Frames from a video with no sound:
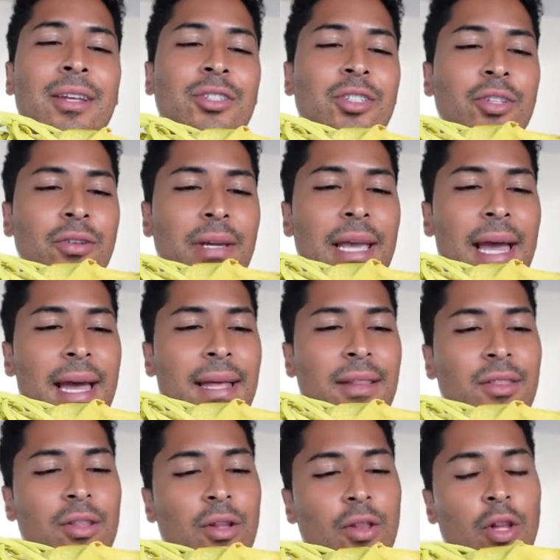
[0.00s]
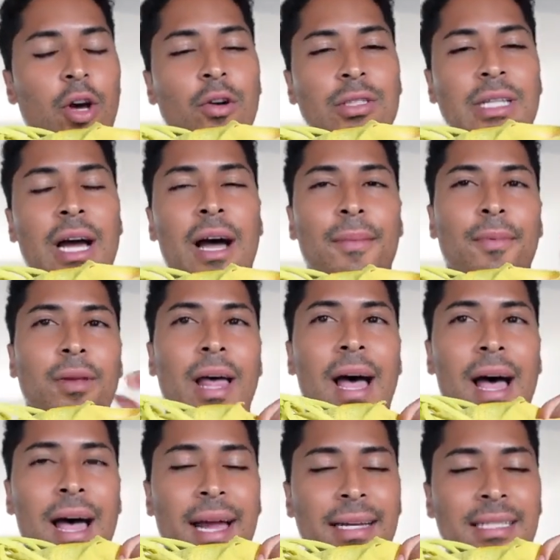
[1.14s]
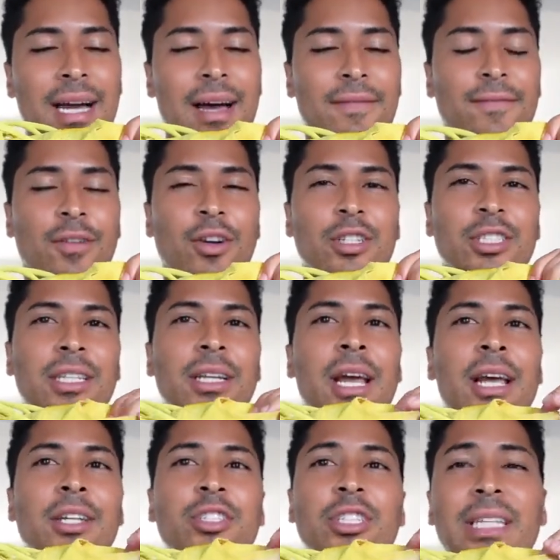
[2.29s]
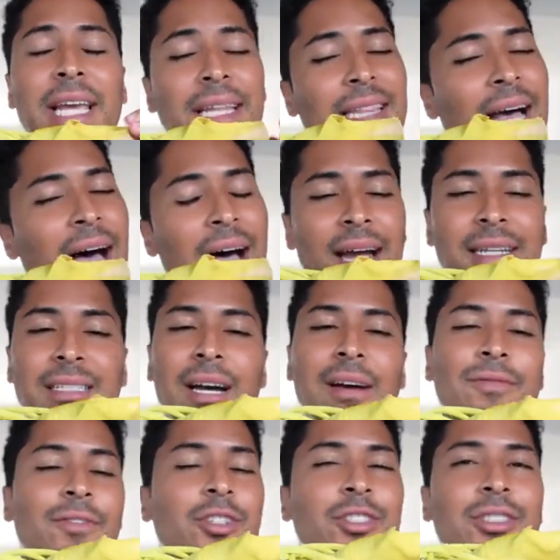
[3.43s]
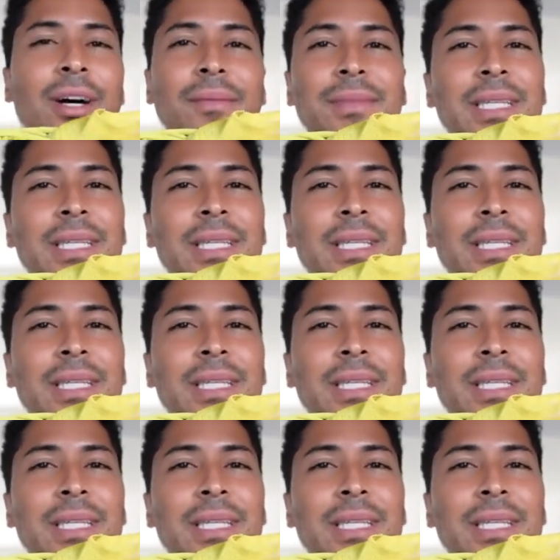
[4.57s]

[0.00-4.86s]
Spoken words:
to get the low top or the high top version, just get the high top version. I'm